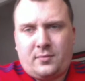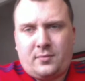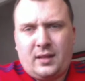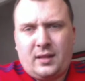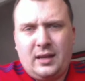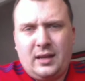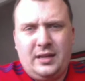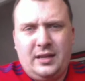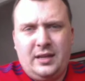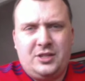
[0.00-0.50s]

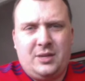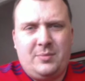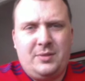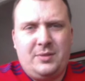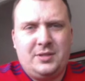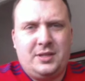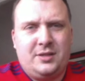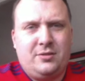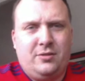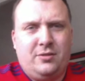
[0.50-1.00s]
in the Champions
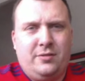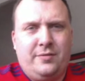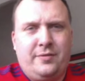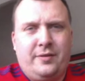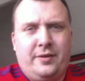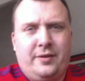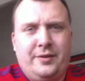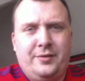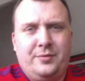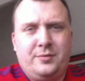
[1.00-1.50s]
League
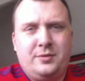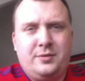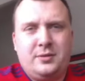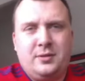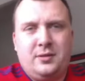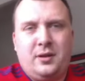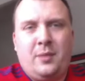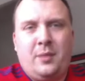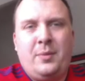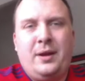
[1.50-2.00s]
quarterfinals.
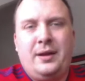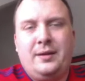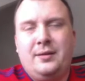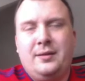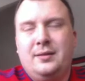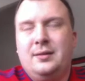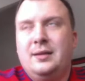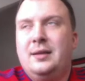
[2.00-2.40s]
I mean,